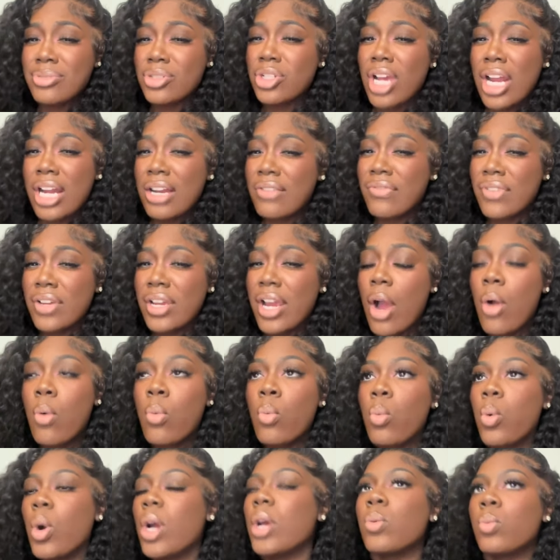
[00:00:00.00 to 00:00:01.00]
trying to figure out
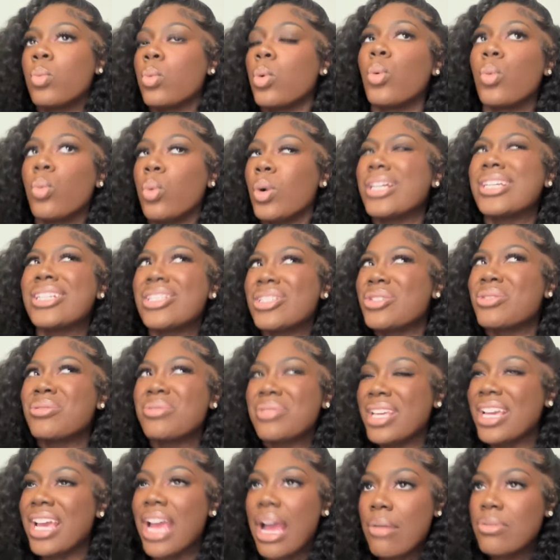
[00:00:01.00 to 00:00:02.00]
what what did you
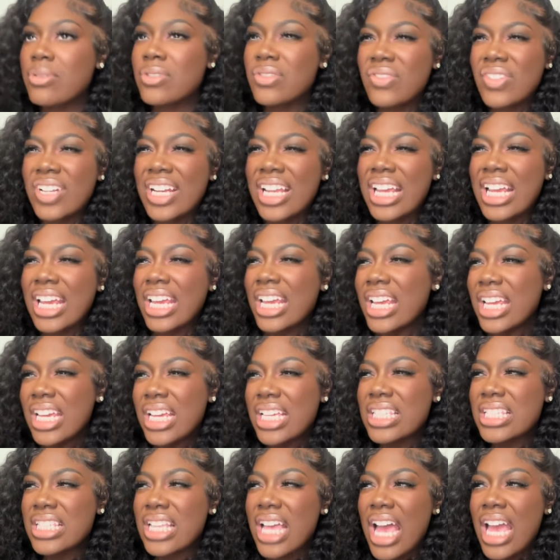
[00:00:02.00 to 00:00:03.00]
think I was gonna eat?
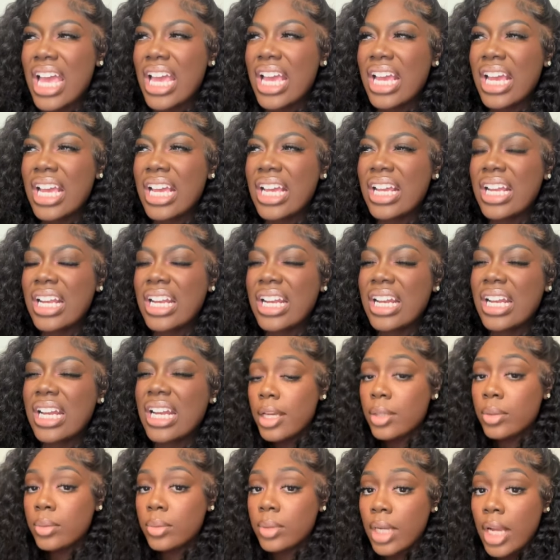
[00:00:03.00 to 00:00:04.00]
It's like
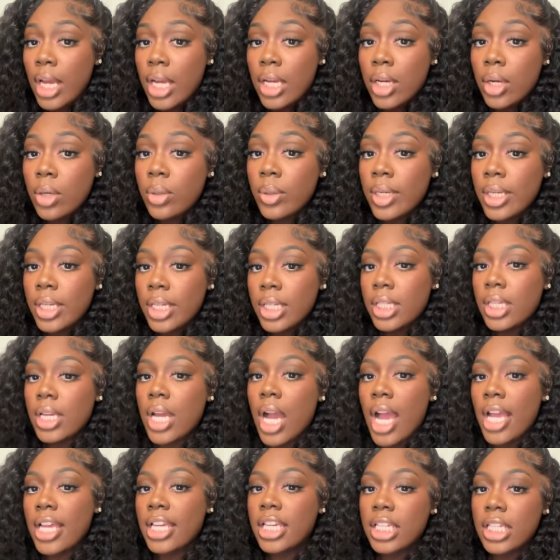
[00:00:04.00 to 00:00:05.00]
when I go and eat,
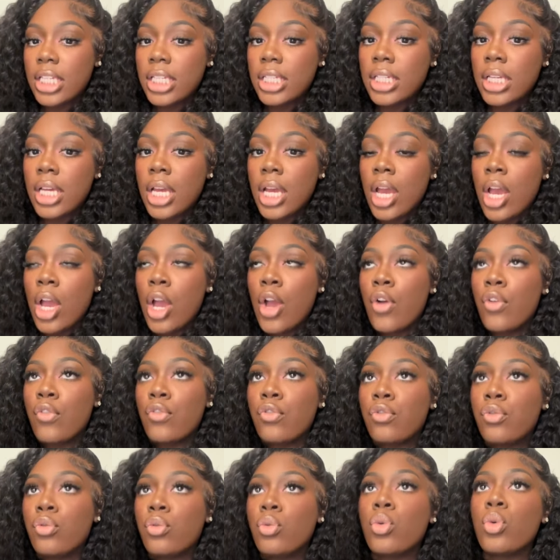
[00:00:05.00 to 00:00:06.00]
I eat
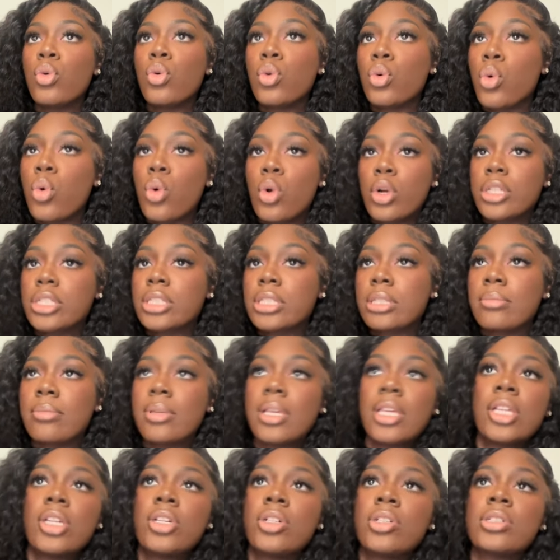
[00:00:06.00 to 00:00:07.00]
full course
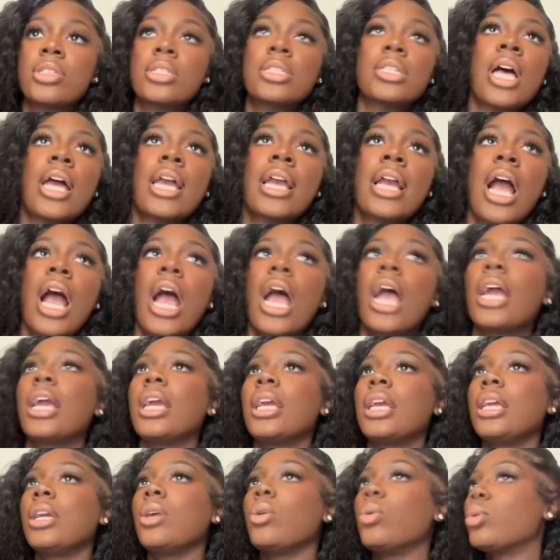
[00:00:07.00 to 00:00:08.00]
meals. Like
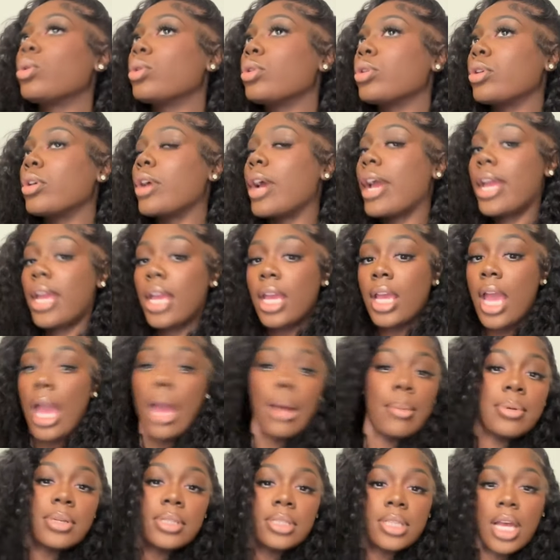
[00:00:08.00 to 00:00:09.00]
I order a
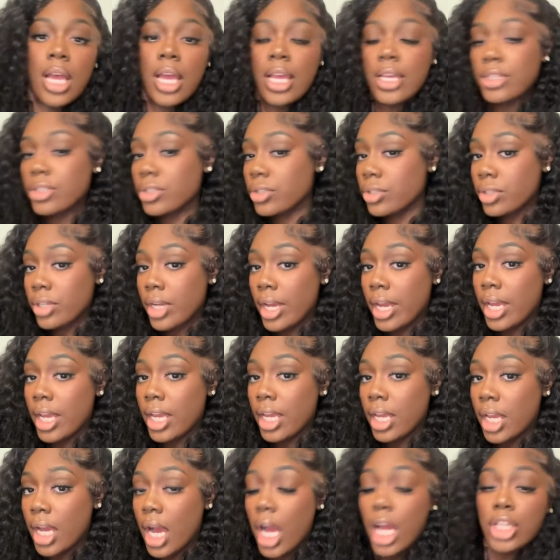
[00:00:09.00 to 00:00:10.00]
appetizer,
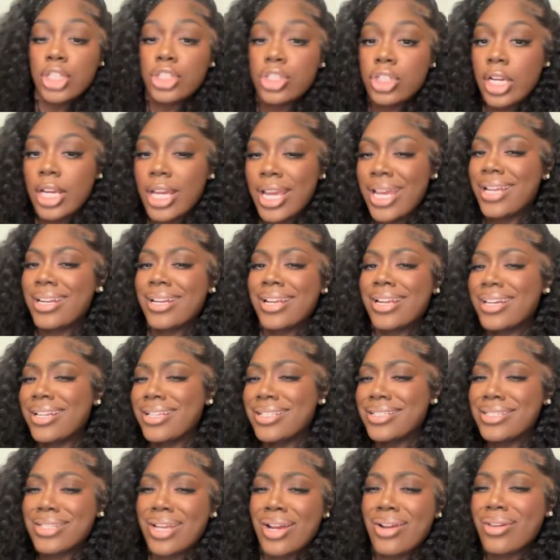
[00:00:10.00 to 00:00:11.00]
a entree, and a
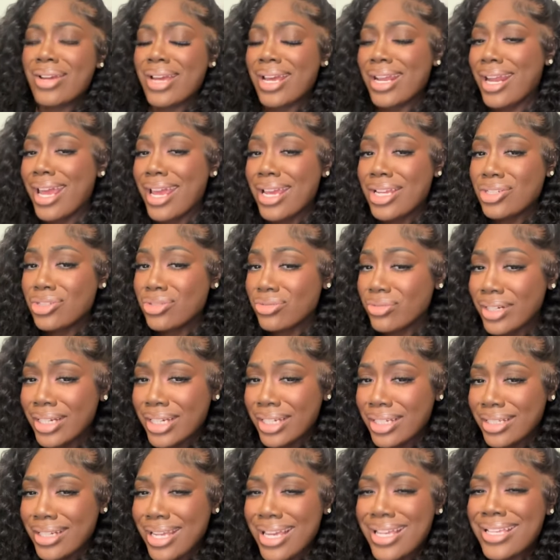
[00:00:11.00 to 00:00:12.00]
dessert and a drink.
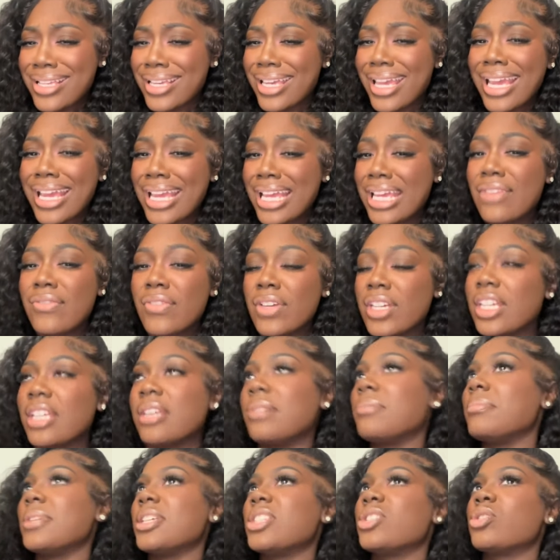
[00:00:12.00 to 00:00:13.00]
That can't even
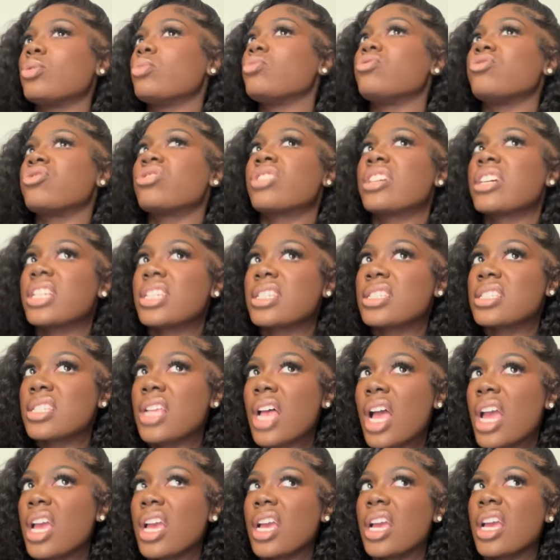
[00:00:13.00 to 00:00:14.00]
get me two drinks.
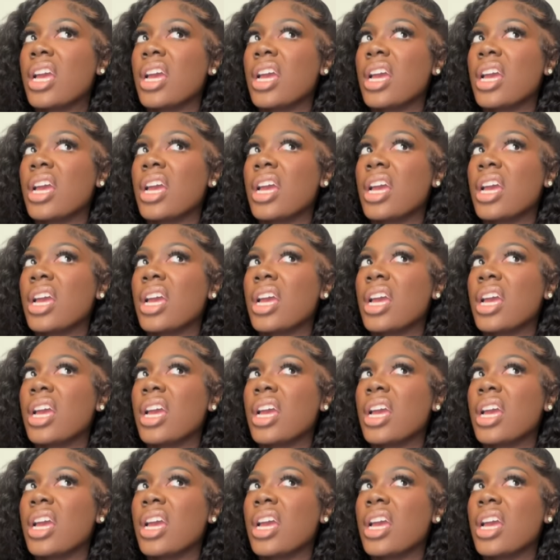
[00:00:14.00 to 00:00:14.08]
Like,